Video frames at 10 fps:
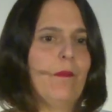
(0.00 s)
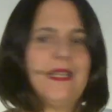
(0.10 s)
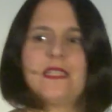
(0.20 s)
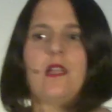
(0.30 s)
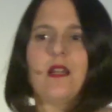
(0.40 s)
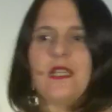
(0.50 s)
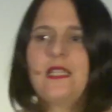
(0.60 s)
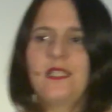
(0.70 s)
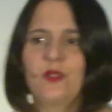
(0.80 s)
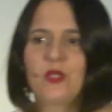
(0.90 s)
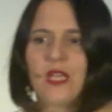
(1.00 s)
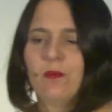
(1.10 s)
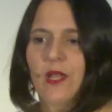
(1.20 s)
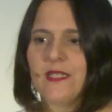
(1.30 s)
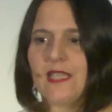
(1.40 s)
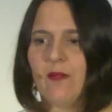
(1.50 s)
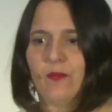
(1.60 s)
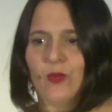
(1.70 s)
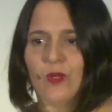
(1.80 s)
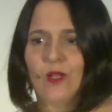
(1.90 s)
But it's not easy to take blood
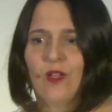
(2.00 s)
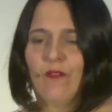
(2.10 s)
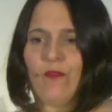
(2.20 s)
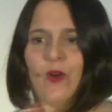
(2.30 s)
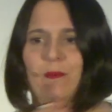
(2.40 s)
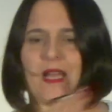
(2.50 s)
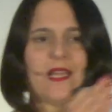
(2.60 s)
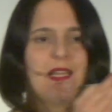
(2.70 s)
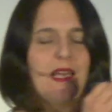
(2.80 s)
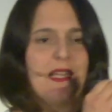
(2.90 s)
sample from a